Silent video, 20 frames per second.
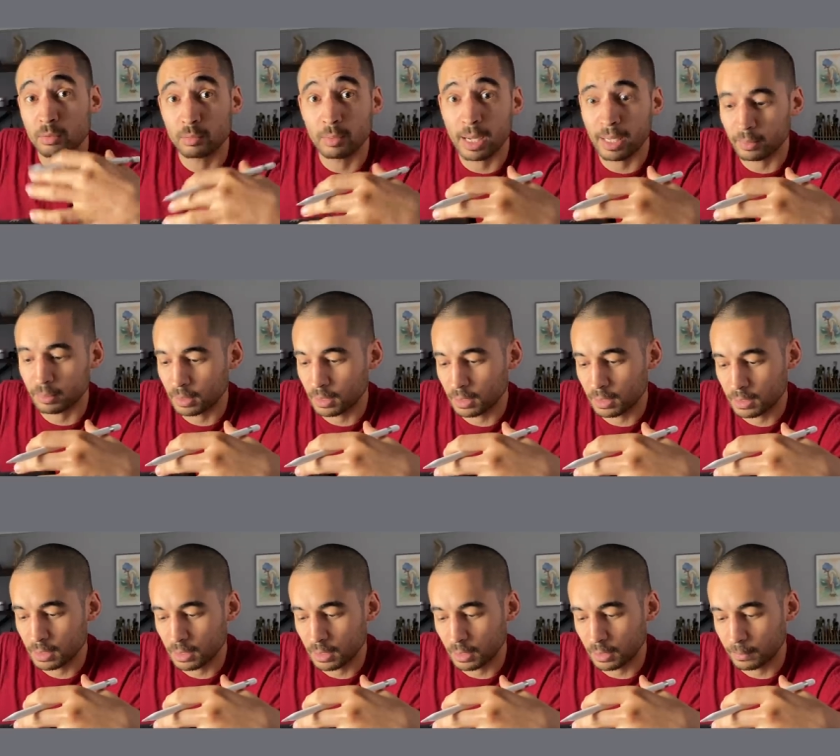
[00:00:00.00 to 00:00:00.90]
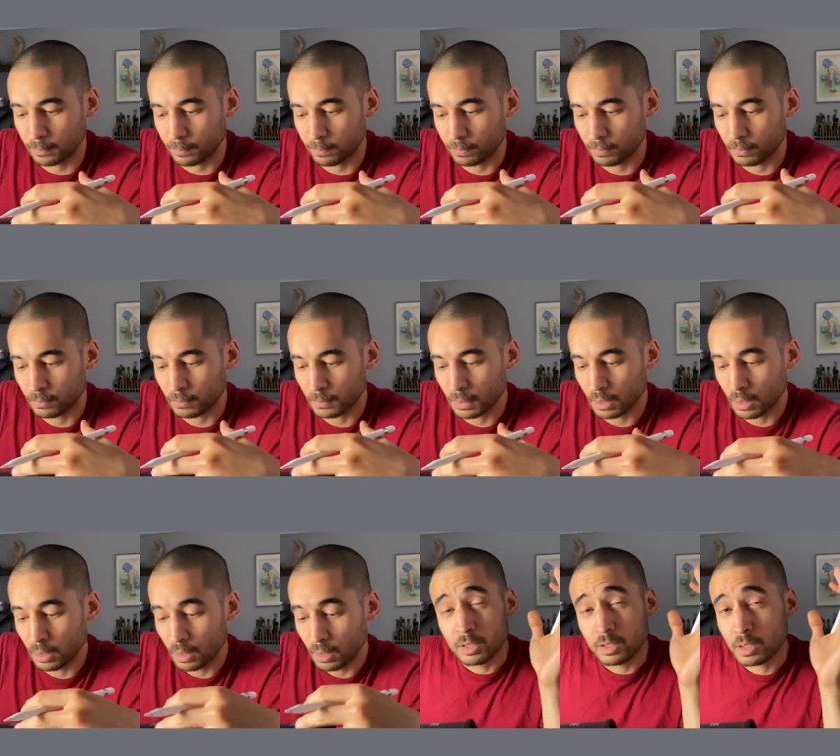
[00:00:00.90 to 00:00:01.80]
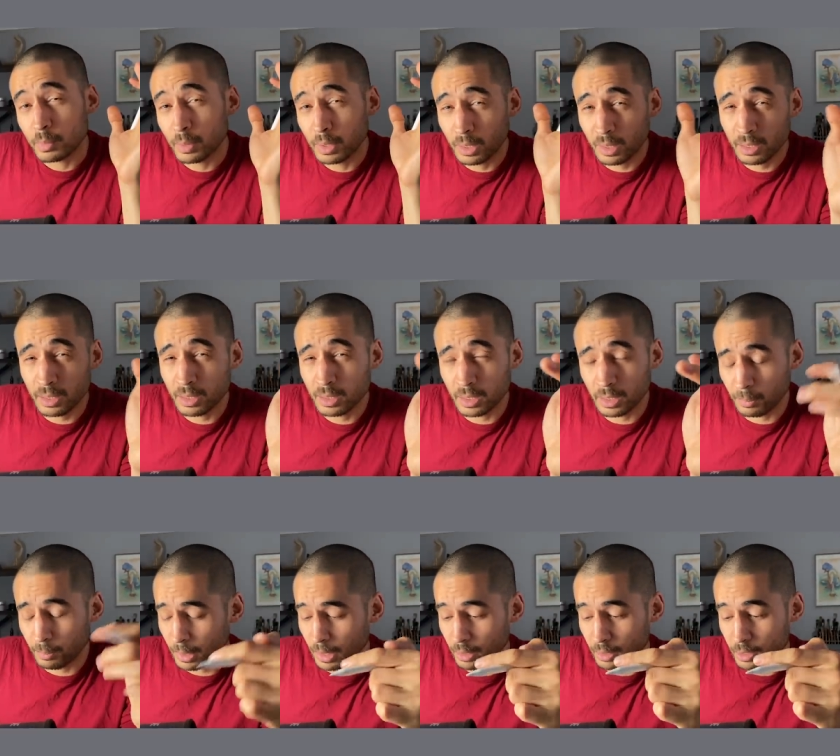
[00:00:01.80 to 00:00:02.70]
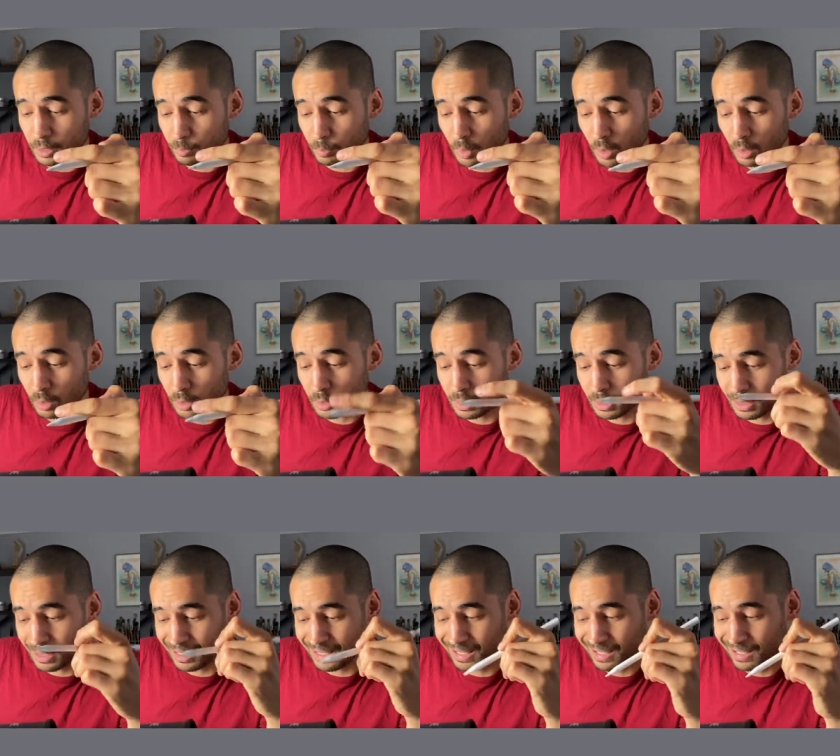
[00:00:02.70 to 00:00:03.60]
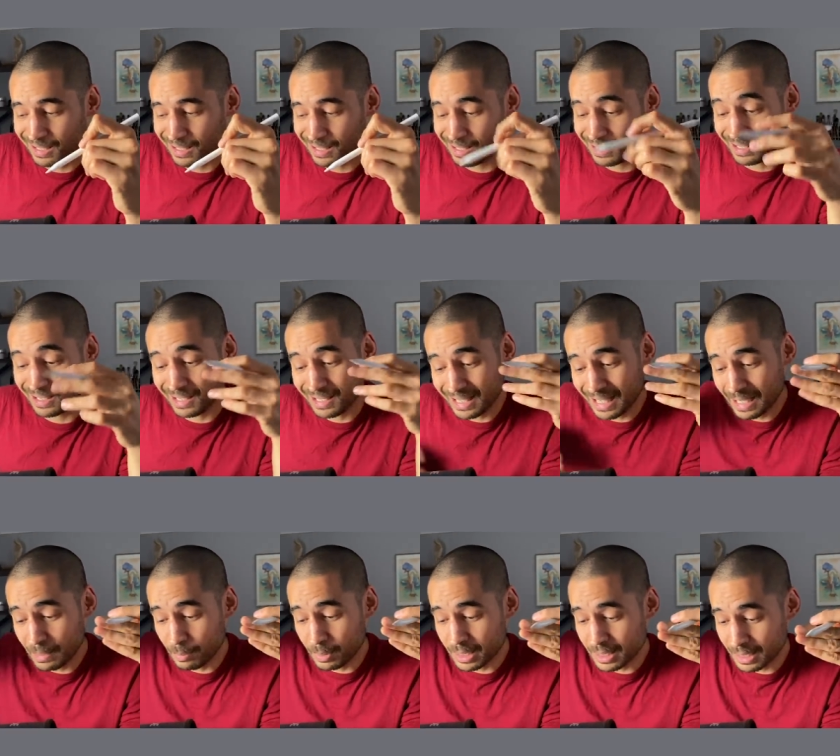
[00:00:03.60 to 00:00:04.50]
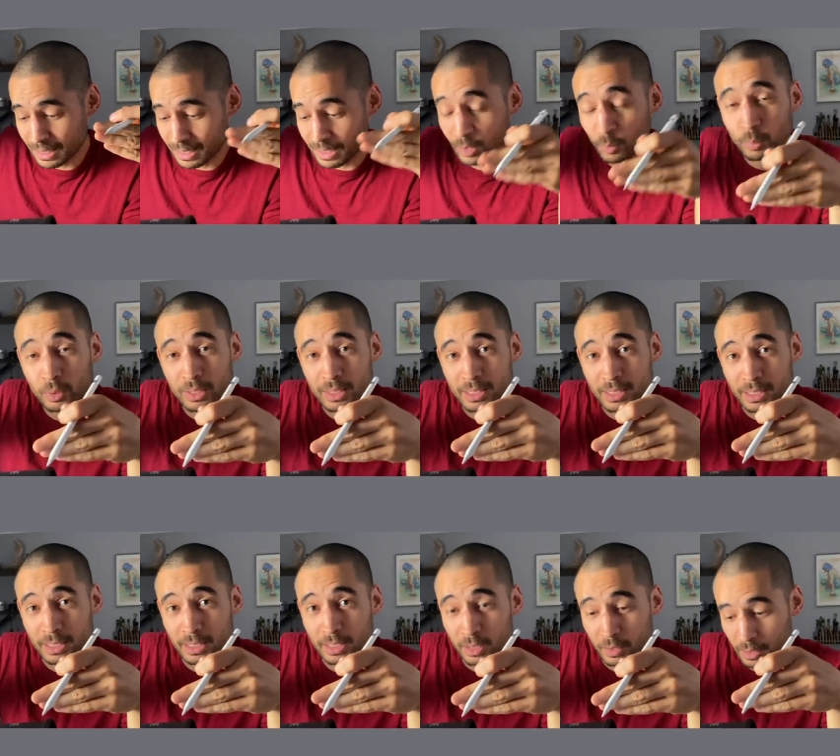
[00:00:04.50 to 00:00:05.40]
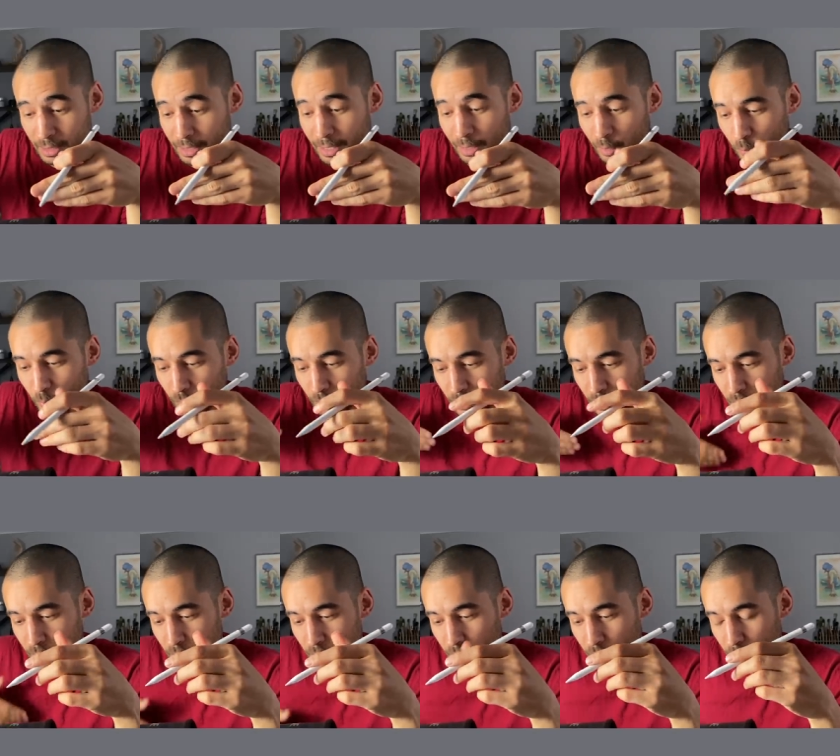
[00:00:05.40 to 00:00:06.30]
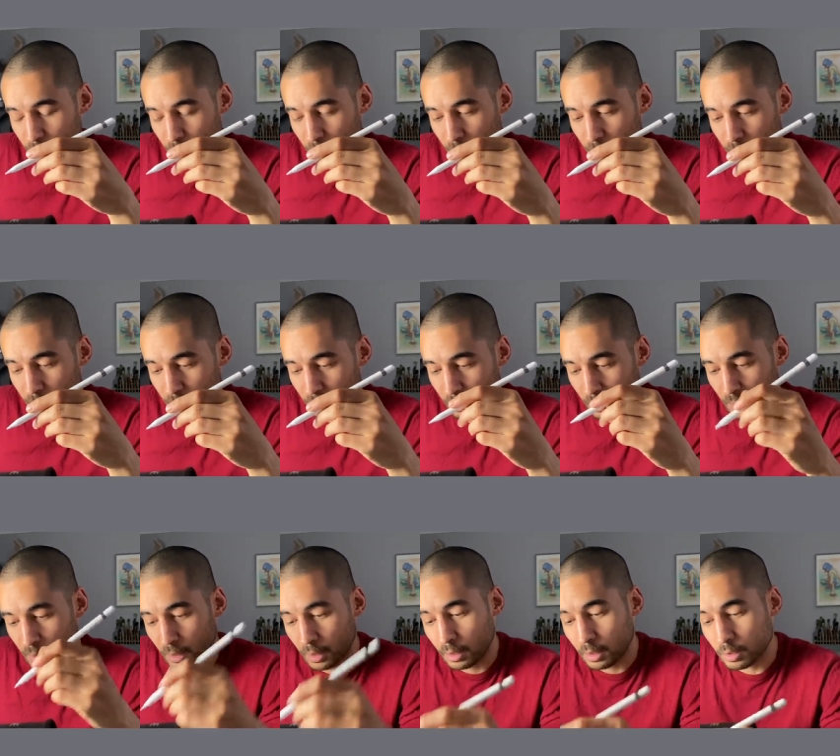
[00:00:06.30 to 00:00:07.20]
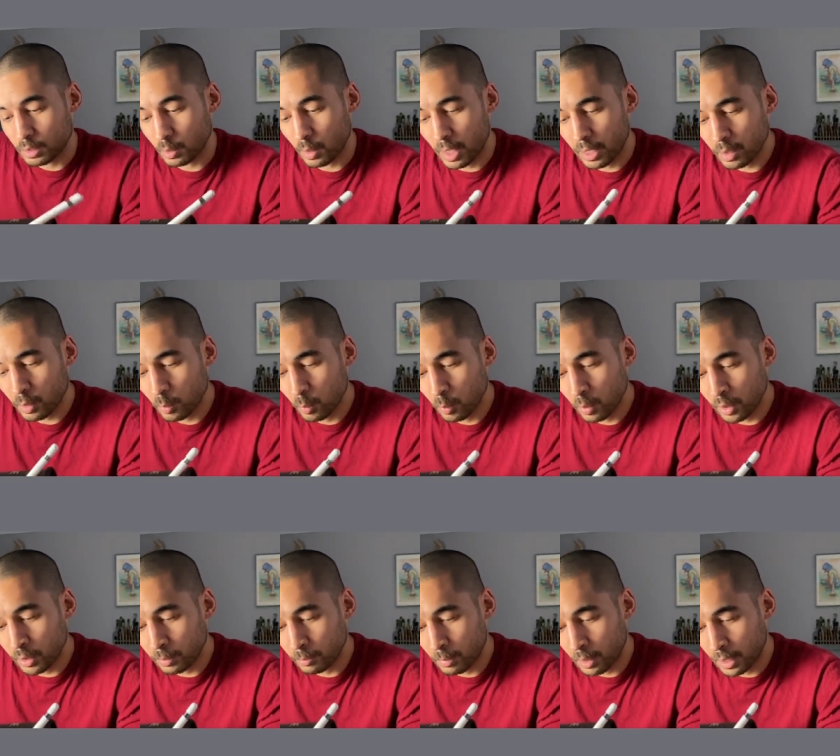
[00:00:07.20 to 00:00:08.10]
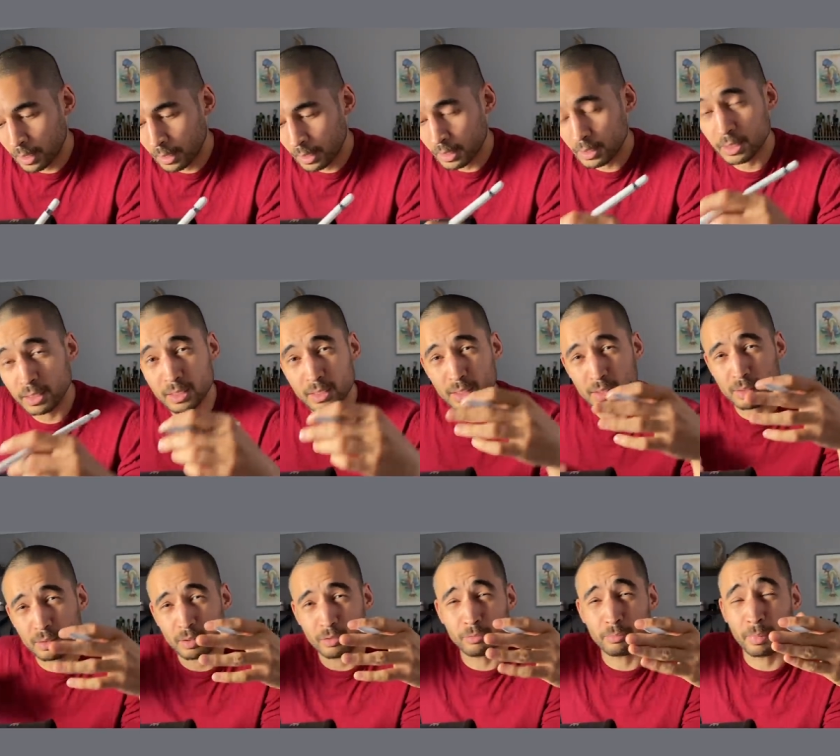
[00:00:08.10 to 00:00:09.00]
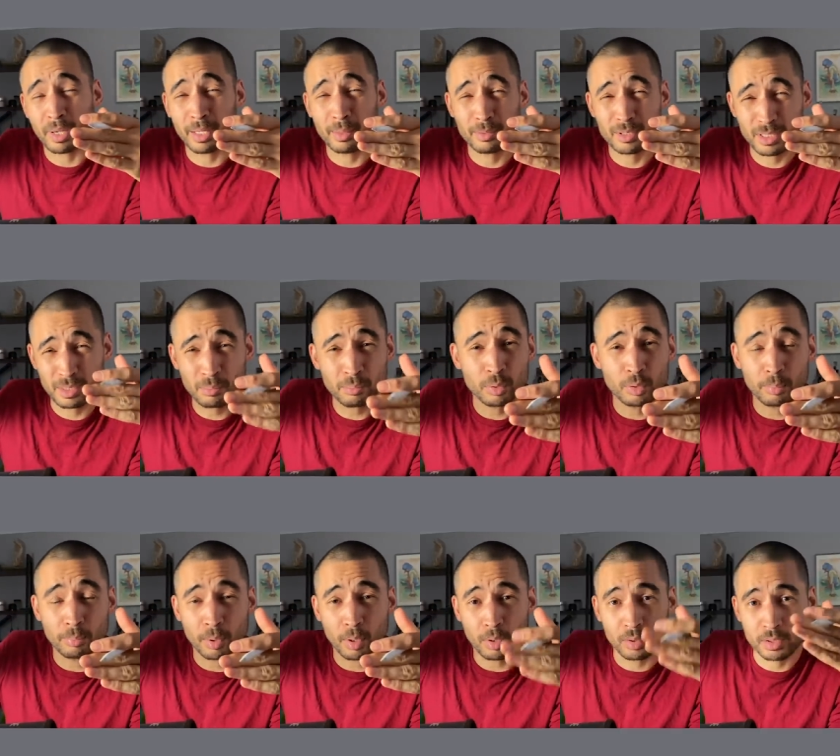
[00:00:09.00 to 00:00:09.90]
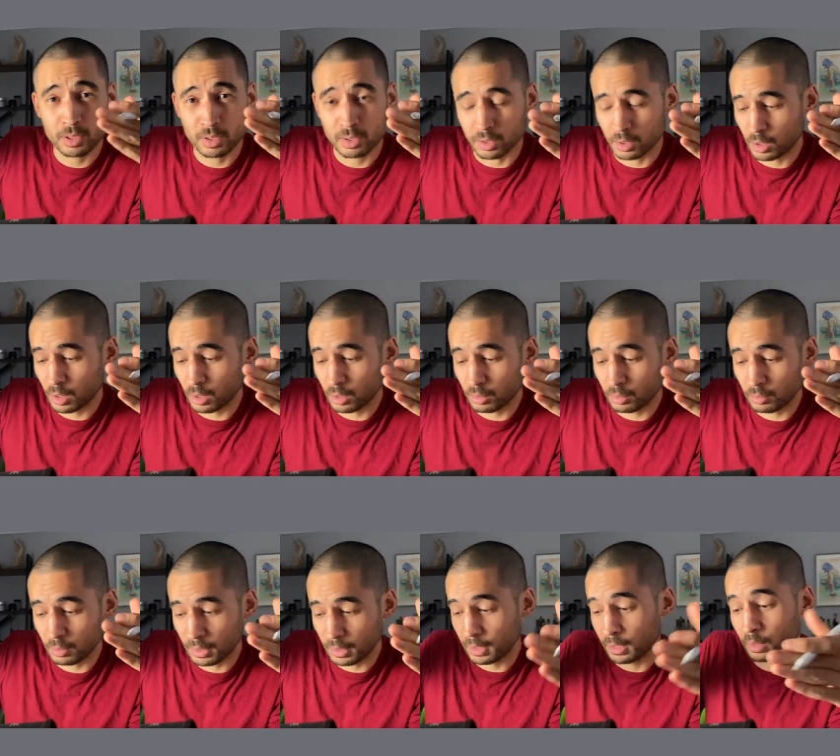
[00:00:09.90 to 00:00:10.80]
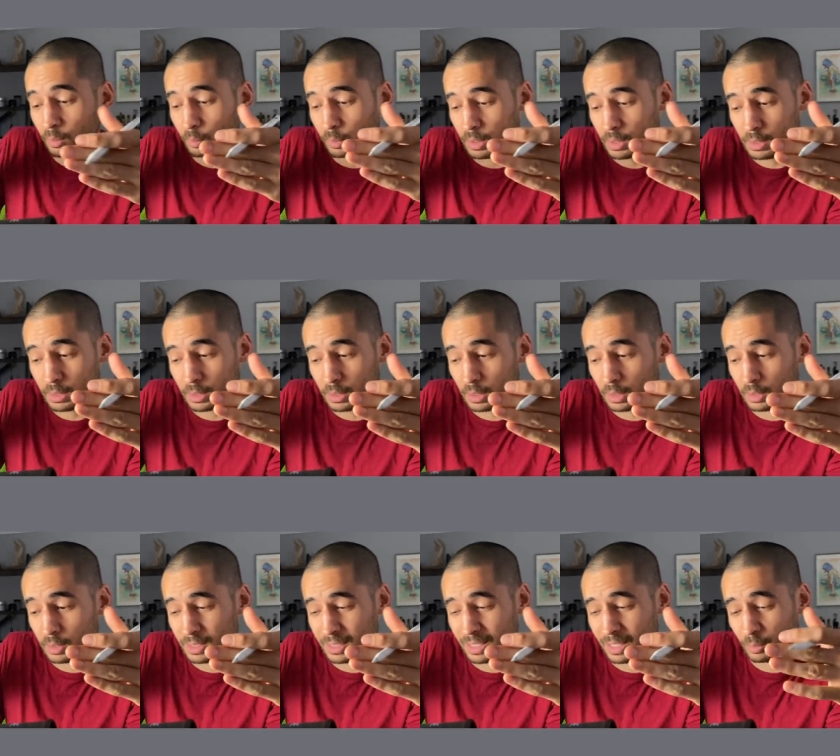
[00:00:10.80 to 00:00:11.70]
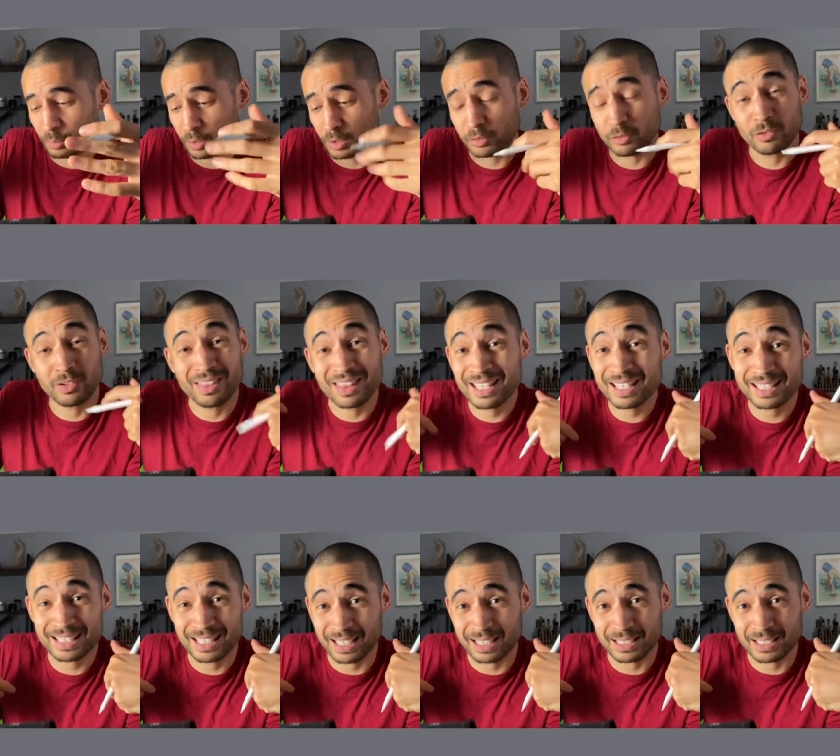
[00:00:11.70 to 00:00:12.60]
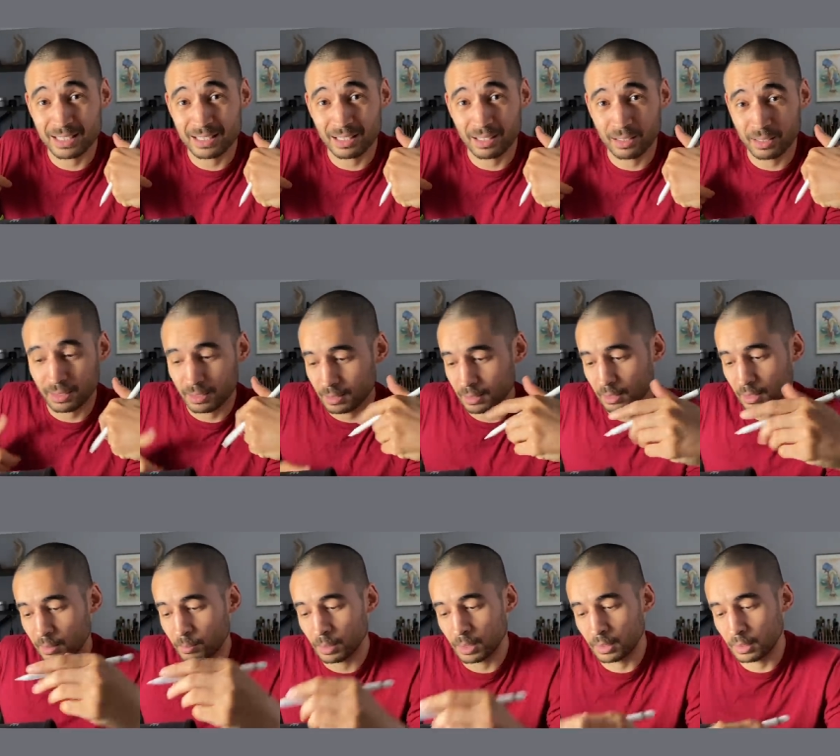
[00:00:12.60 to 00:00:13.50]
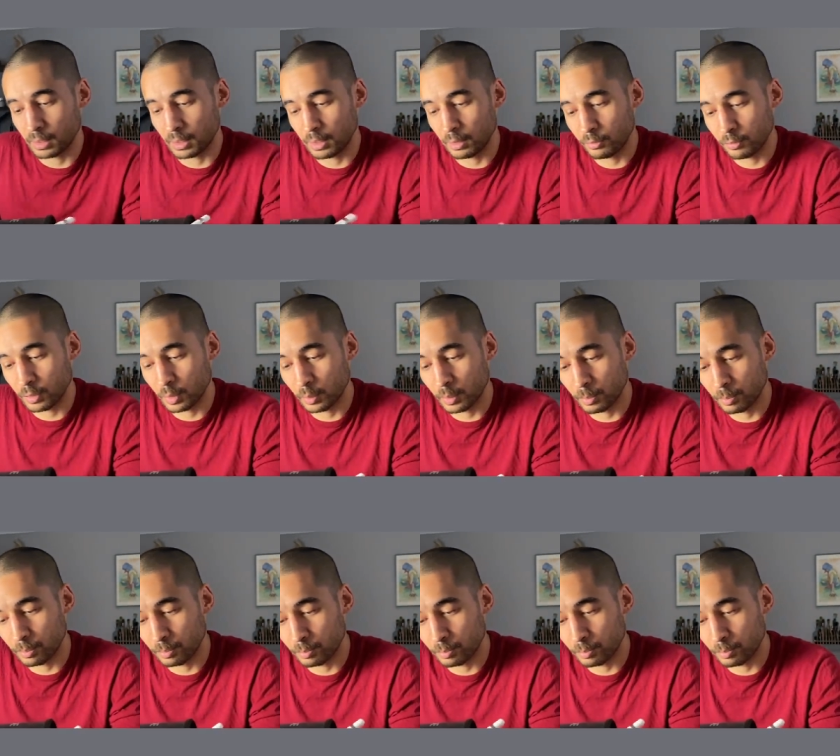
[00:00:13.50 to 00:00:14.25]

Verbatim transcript: around this thing. So another thing about this box is it tapers inwards as it goes downwards, right? So I don't want my edges of my simple box to go inwards as it goes downwards for this exercise. I mean, if you were